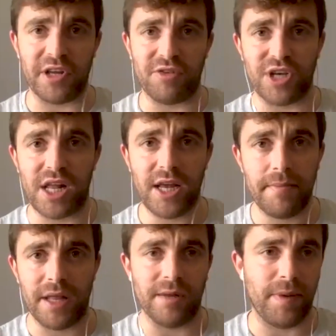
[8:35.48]
to sell him,
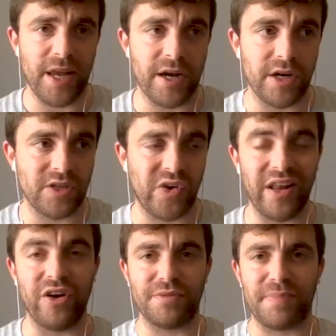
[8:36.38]
and the player is really
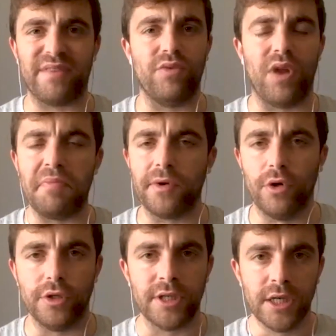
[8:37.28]
respectful, I'm
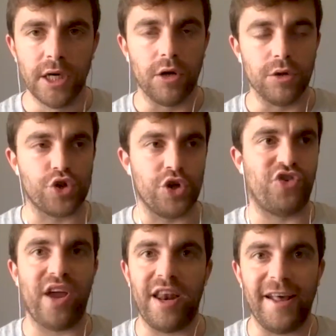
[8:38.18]
told, also in
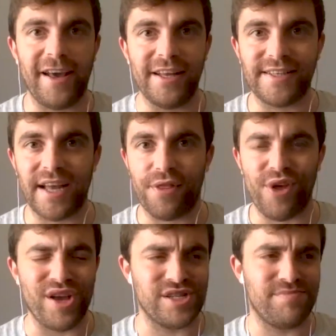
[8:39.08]
training and these kind of
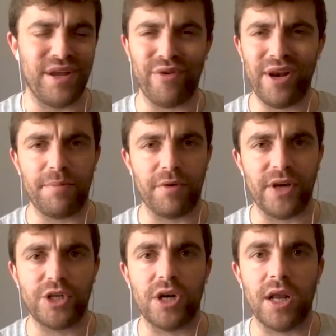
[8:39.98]
things. He's been really
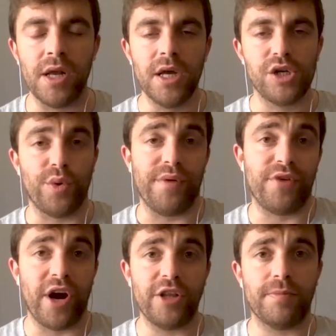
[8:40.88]
professional. So if the
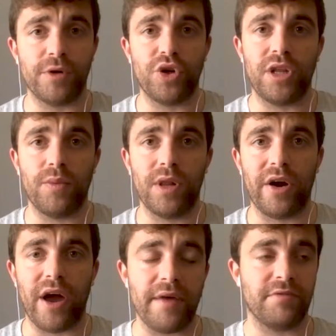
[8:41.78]
right opportunity will
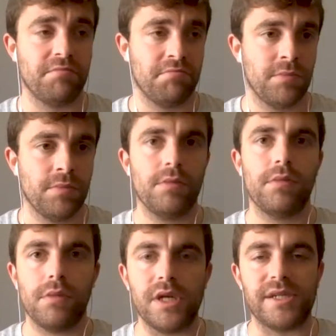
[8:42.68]
arrive,
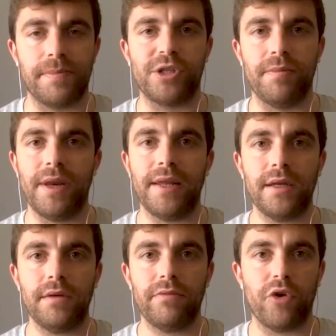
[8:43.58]
it's a
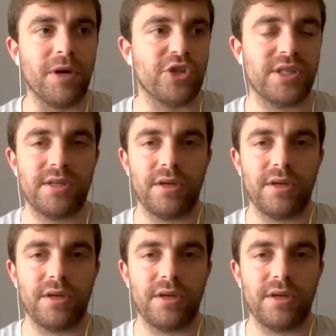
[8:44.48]
possibility. From Manchester